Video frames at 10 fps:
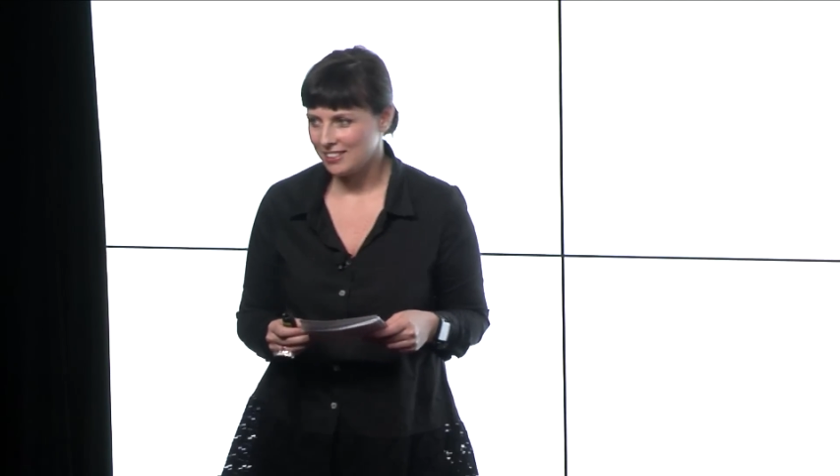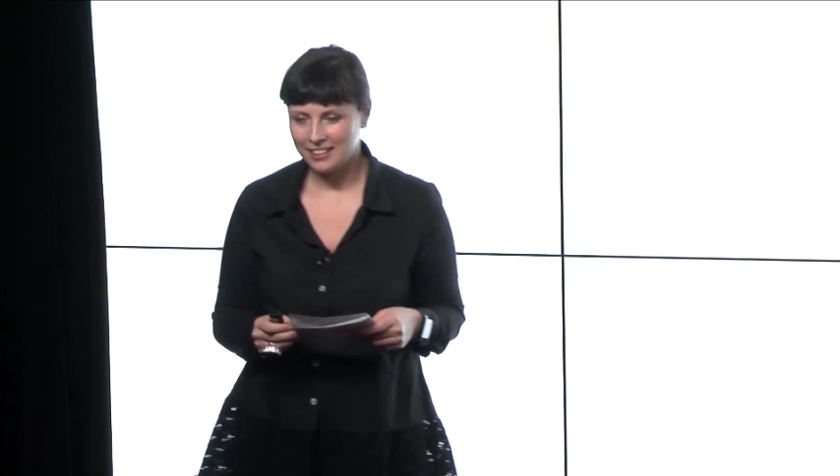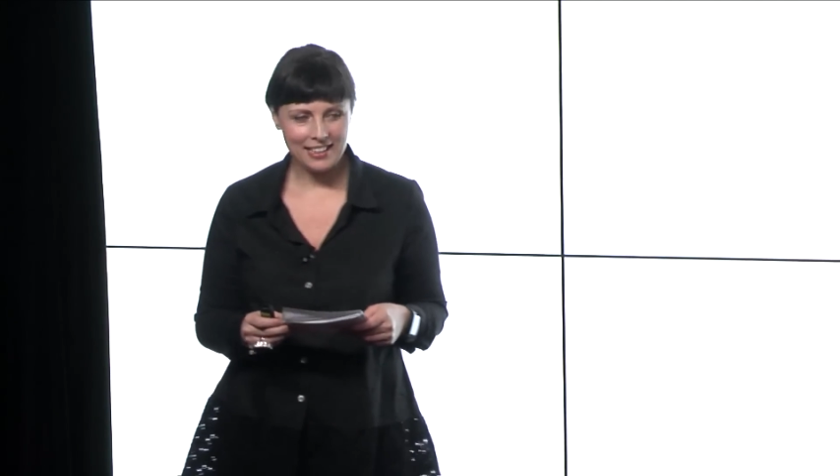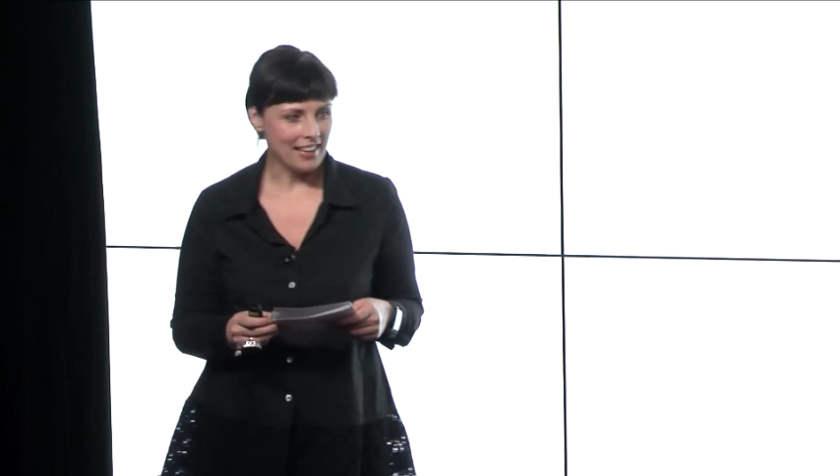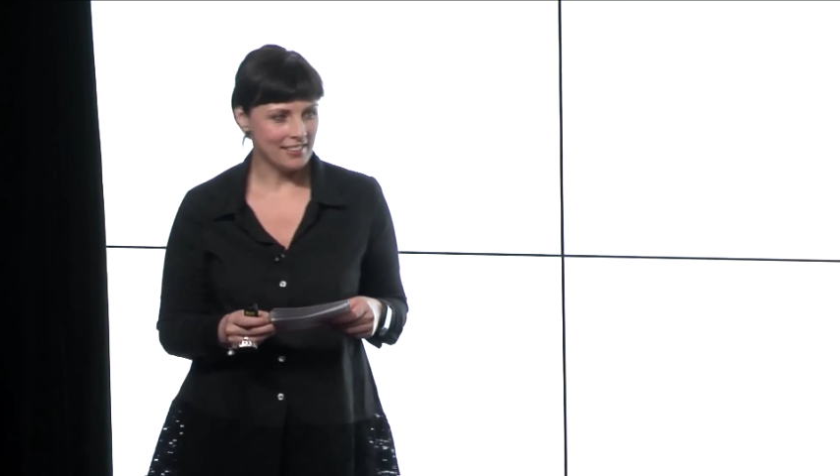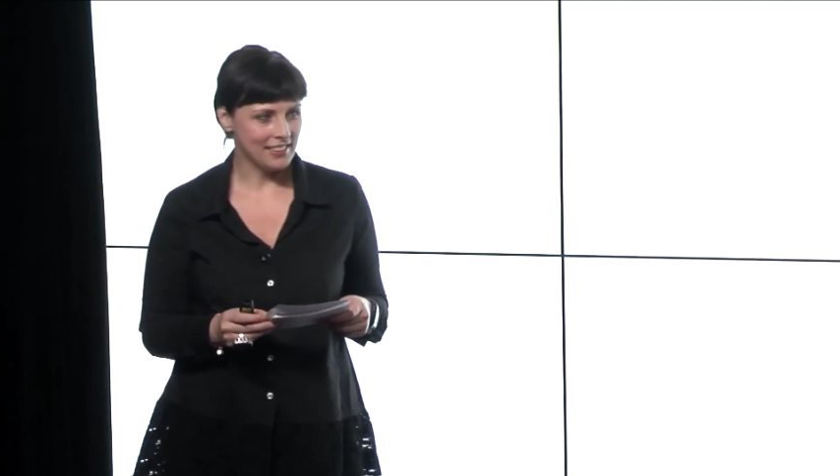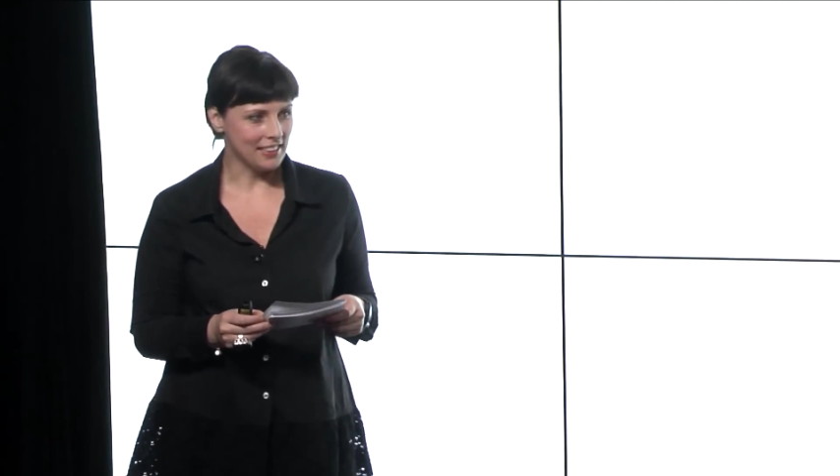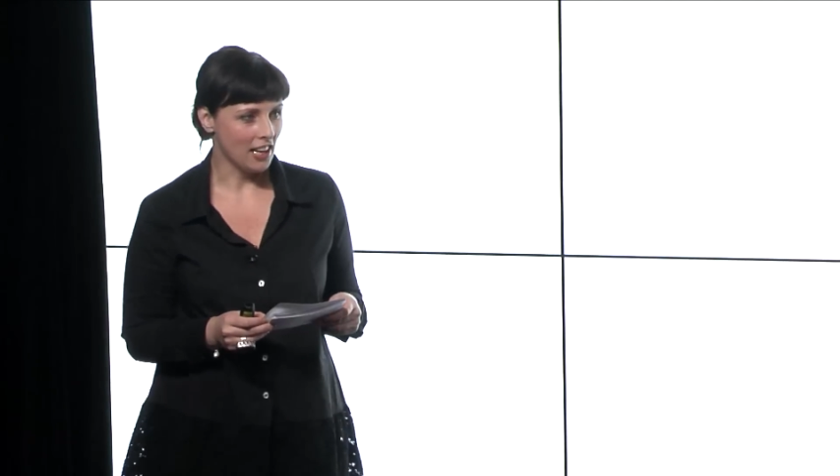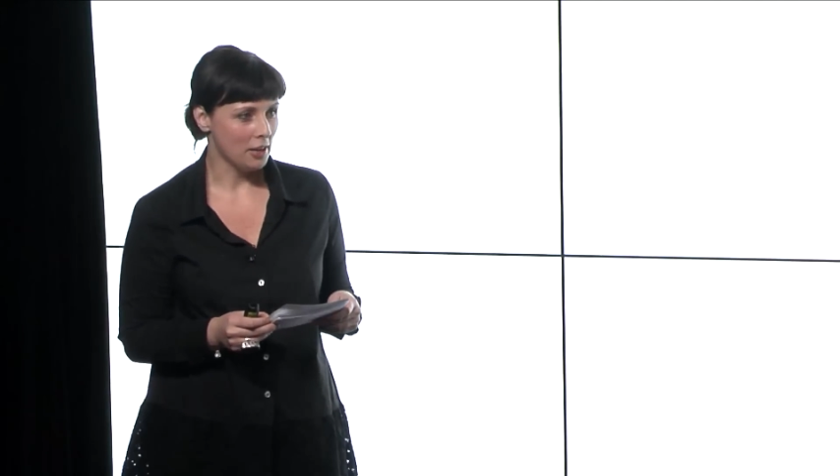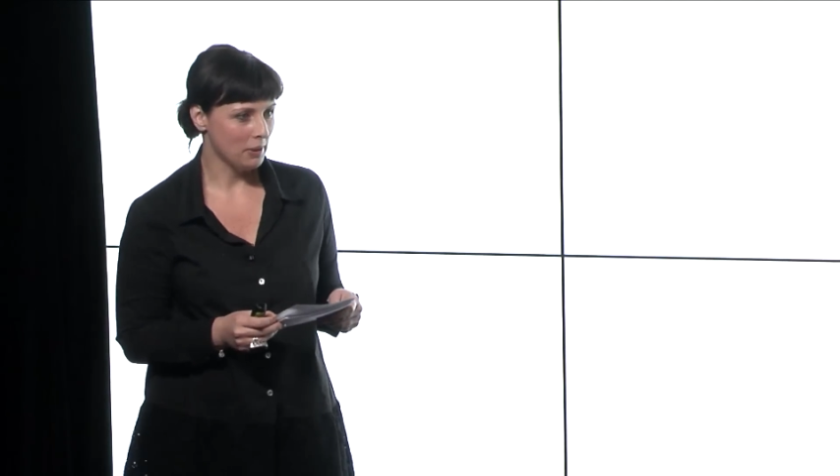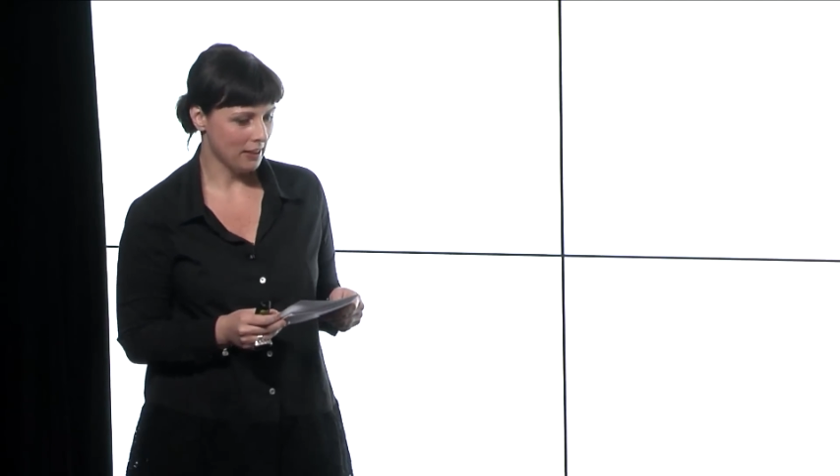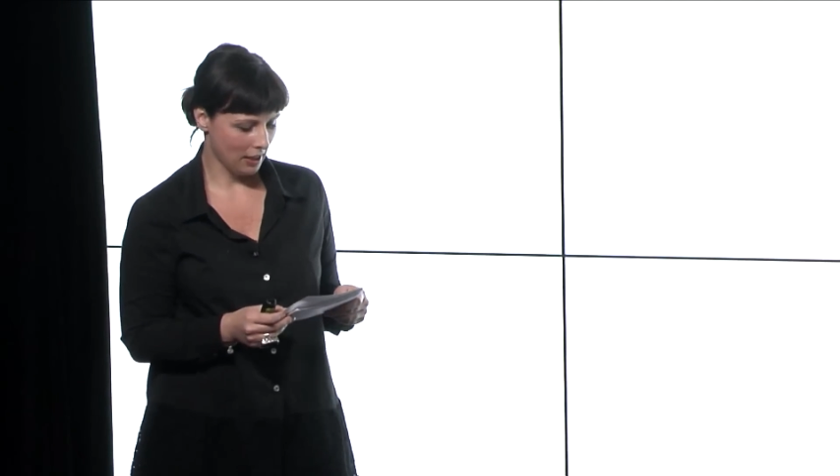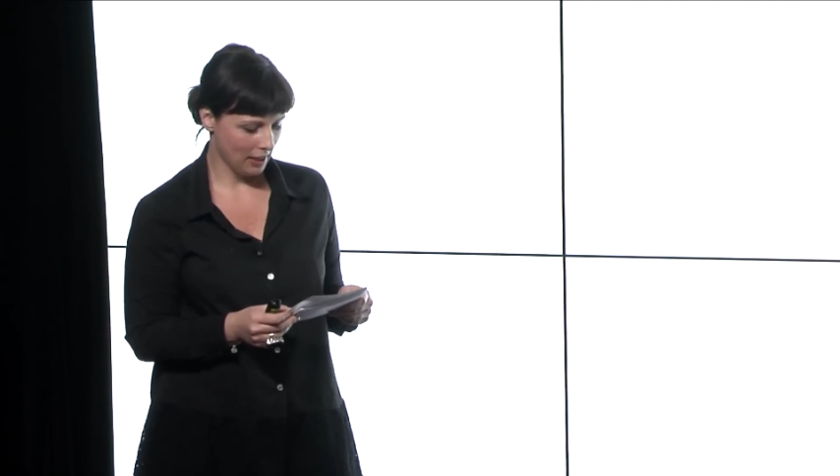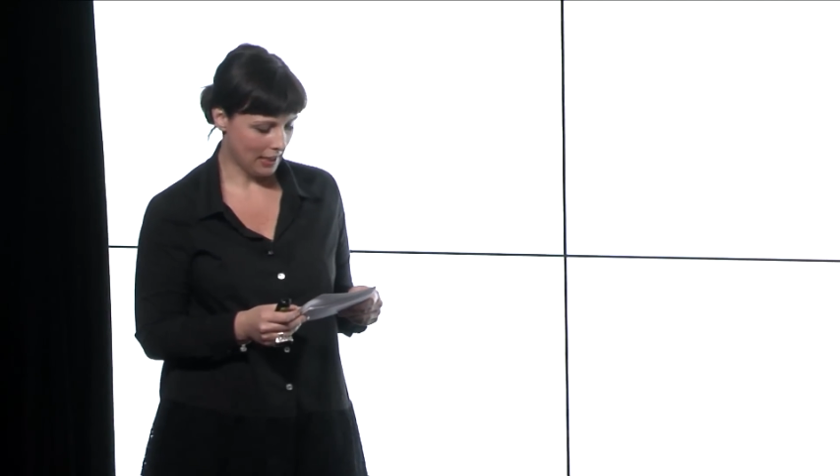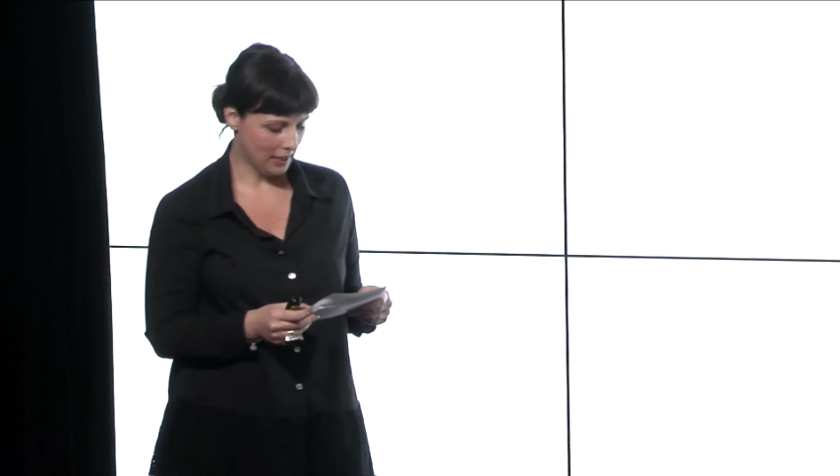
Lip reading: said yes tonight. We thank